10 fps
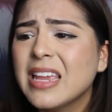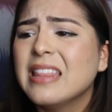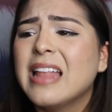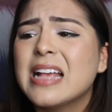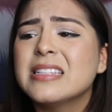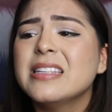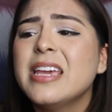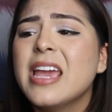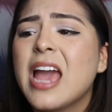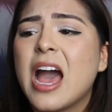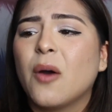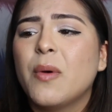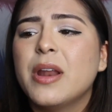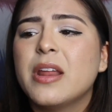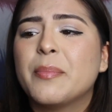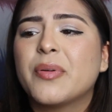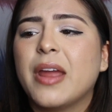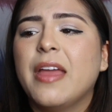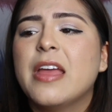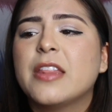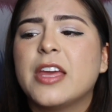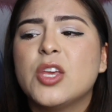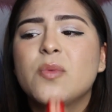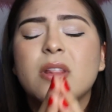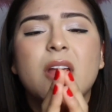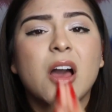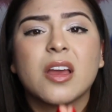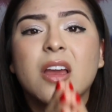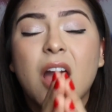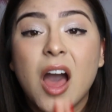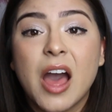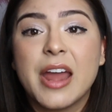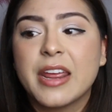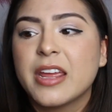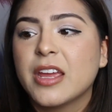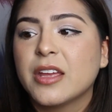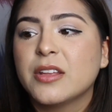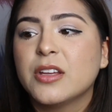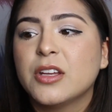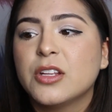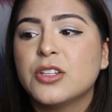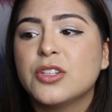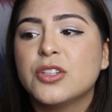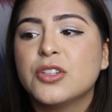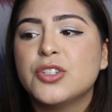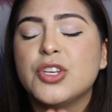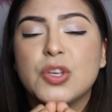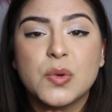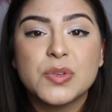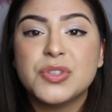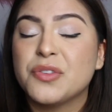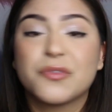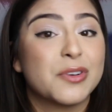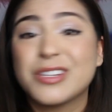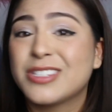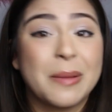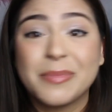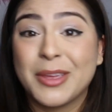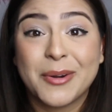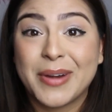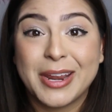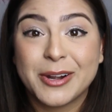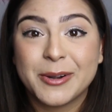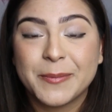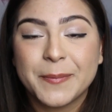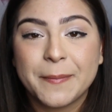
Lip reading: And lastly, I want to pray that you allow God to use you for something greater.